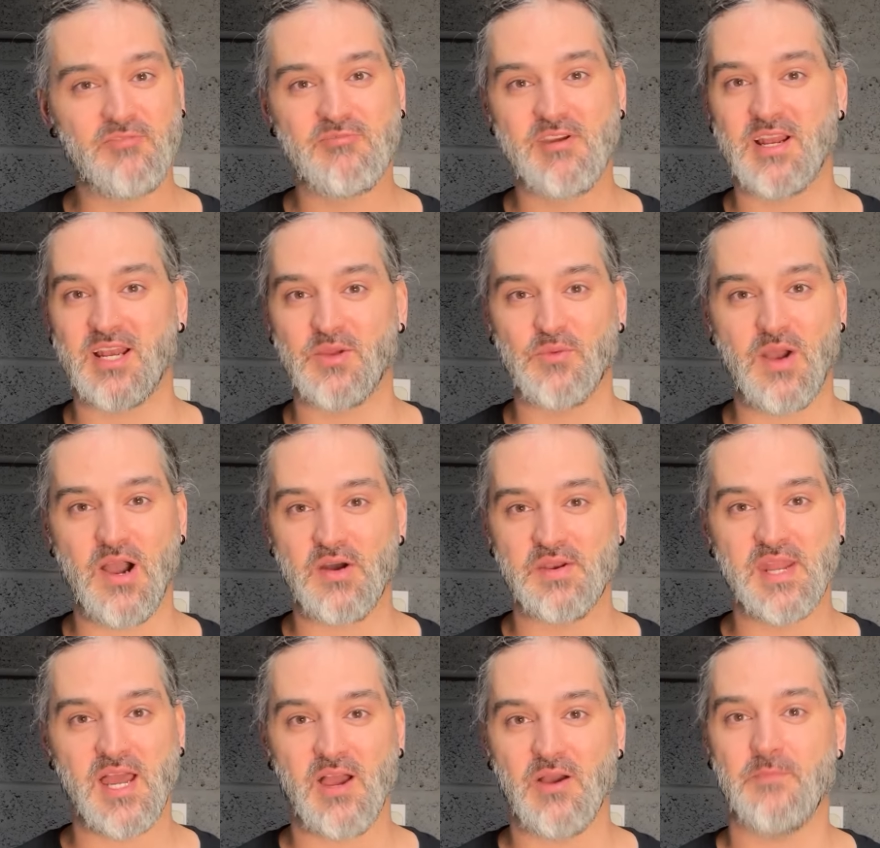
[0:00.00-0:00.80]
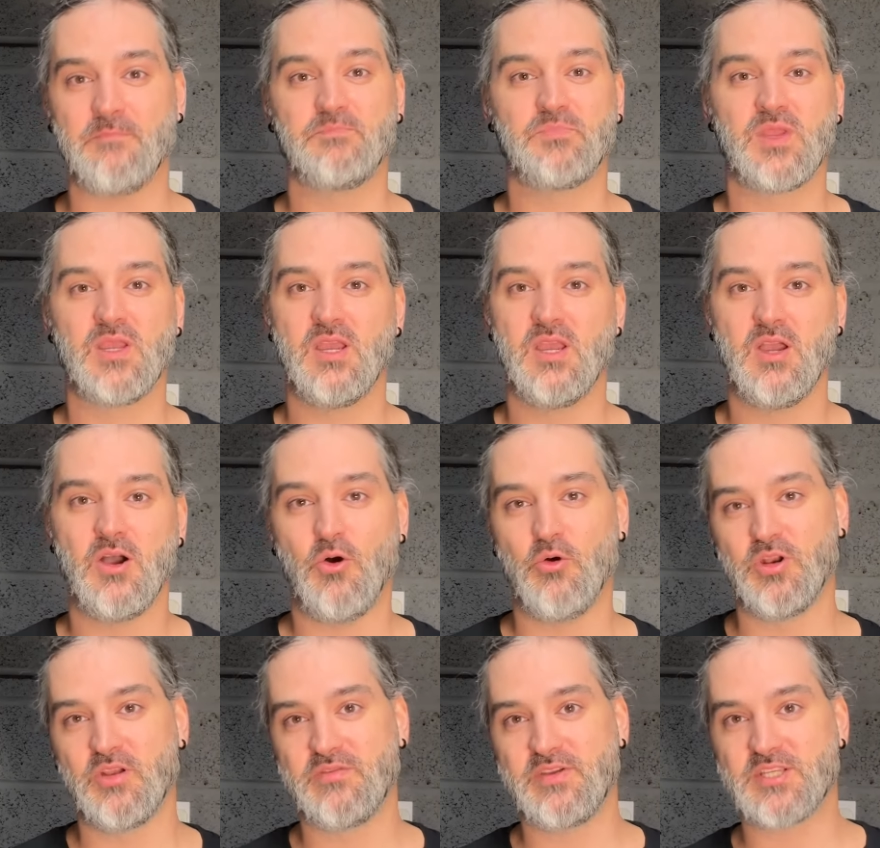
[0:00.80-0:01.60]
really well now.
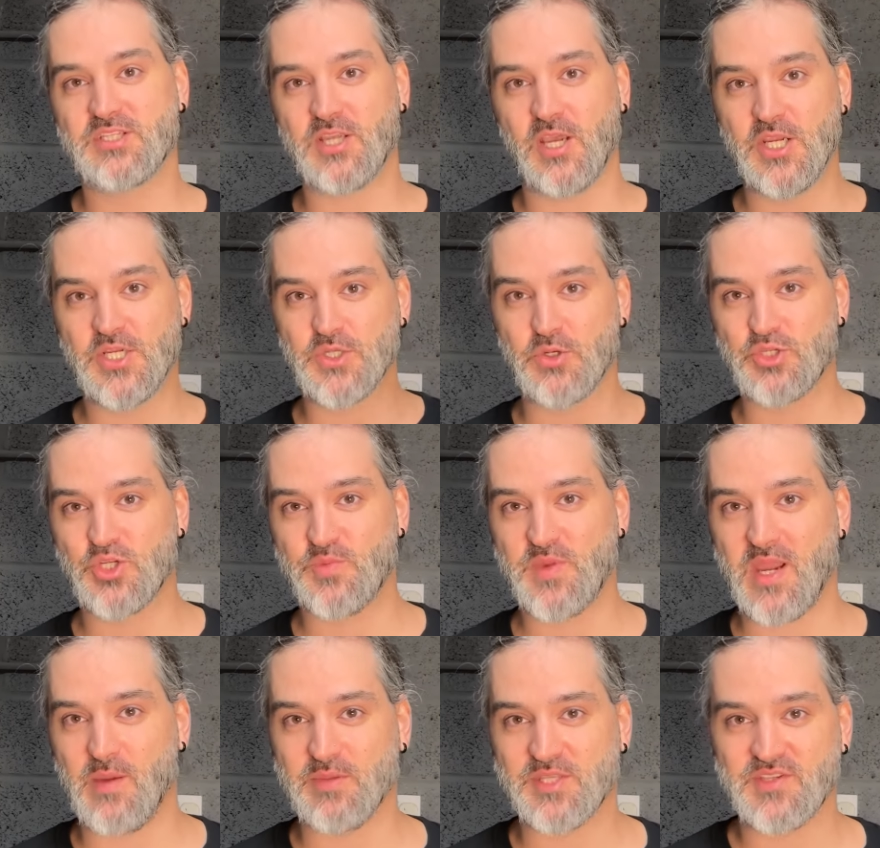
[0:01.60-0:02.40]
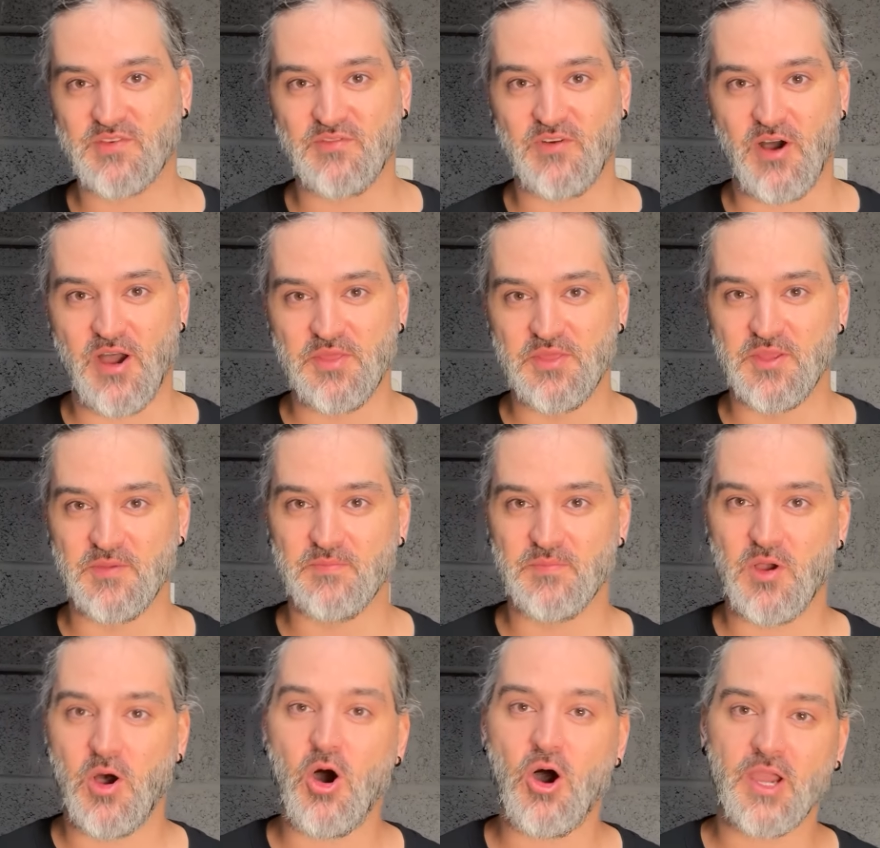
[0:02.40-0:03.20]
All of his socials, you'll be able to find
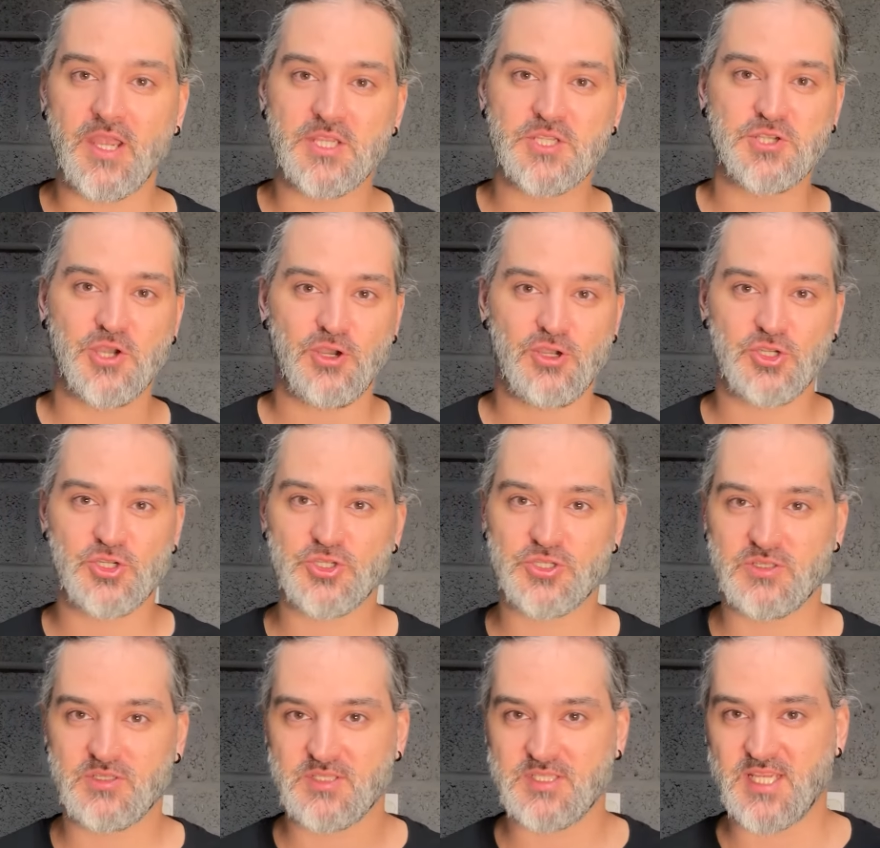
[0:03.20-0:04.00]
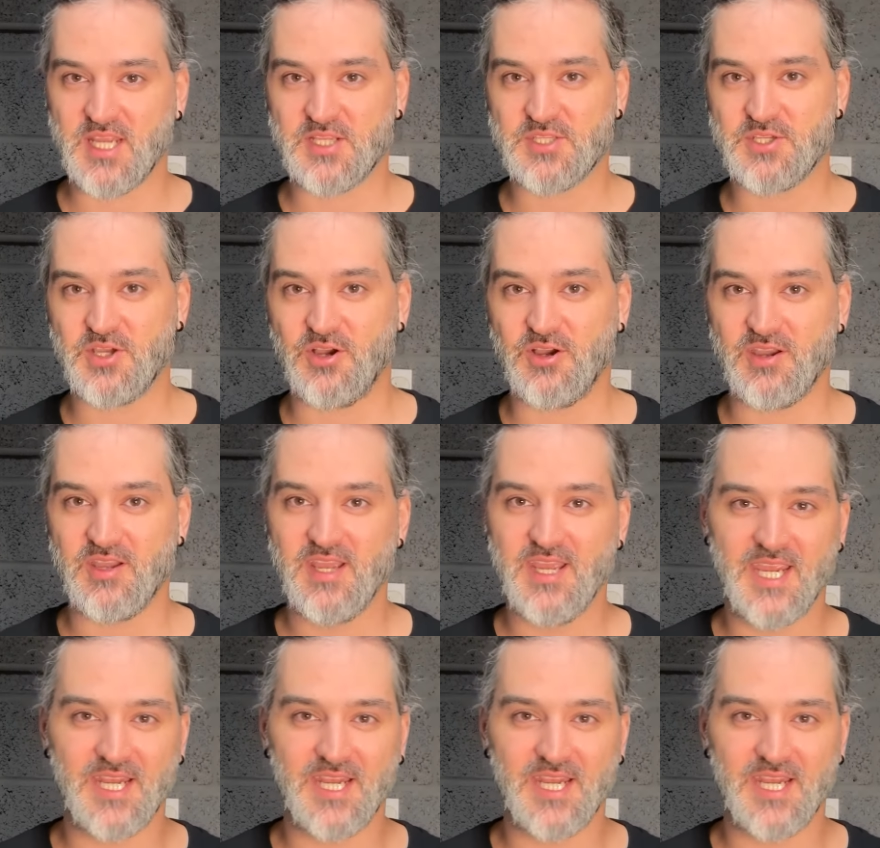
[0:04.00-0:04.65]
them. Hi, Josh, TikTok.